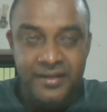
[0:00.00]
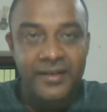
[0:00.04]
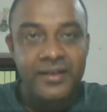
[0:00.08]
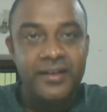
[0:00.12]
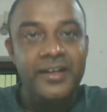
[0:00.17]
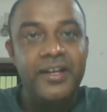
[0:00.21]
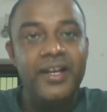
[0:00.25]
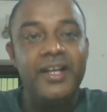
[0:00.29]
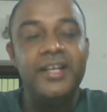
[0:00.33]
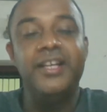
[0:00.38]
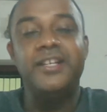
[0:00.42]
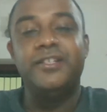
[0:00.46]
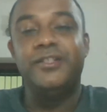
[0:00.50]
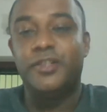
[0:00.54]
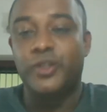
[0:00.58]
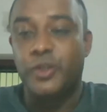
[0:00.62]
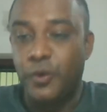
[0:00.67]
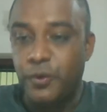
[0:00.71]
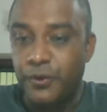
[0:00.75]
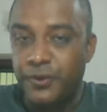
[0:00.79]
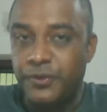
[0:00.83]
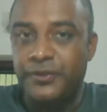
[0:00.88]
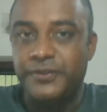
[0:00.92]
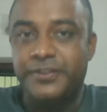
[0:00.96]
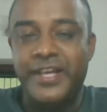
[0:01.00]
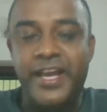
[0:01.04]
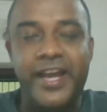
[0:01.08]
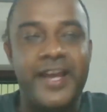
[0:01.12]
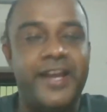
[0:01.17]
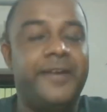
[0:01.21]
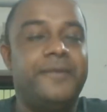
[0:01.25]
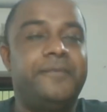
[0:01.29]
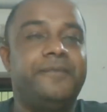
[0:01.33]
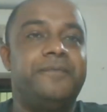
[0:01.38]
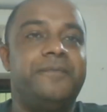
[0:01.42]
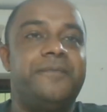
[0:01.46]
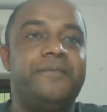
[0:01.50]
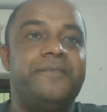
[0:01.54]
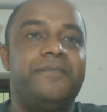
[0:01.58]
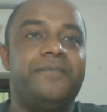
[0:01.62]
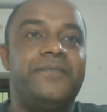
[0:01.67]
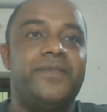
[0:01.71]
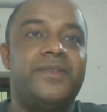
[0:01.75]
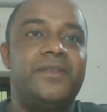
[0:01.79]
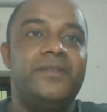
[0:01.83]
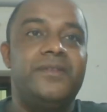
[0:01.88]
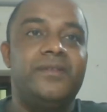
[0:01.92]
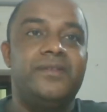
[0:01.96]
it is true to say
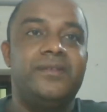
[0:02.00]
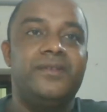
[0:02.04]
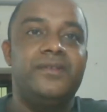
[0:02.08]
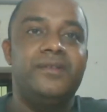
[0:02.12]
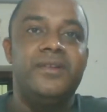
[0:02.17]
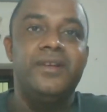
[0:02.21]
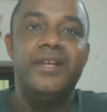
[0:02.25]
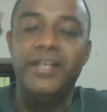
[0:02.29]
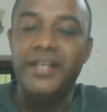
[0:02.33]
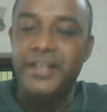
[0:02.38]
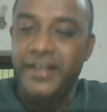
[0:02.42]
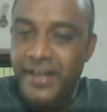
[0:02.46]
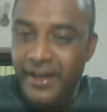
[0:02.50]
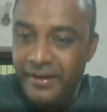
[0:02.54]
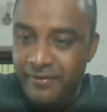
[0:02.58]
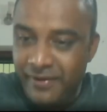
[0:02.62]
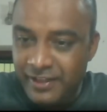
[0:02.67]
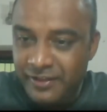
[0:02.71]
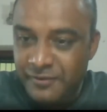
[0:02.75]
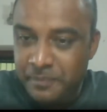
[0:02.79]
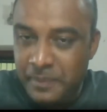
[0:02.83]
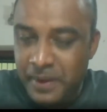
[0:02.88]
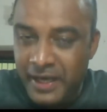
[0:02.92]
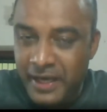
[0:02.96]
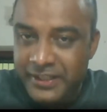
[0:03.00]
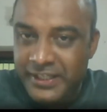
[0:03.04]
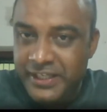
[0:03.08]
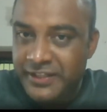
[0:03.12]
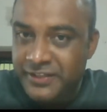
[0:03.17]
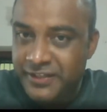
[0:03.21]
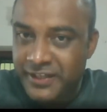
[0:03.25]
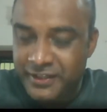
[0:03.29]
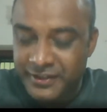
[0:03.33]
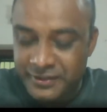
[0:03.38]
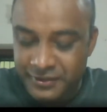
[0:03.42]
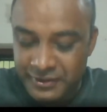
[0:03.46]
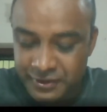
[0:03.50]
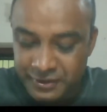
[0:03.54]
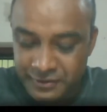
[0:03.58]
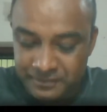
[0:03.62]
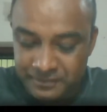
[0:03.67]
India was partitioned.